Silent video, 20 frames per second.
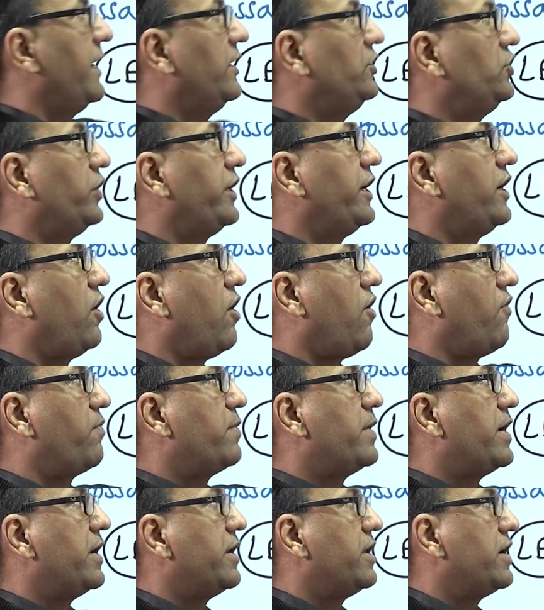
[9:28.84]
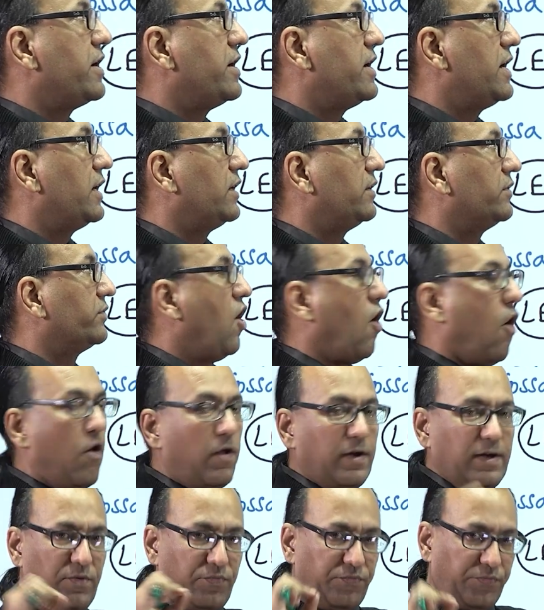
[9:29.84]
injury of median nerve.
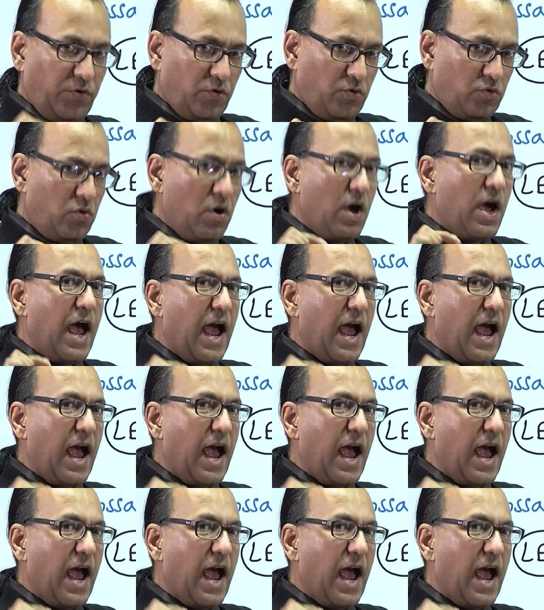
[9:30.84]
Only few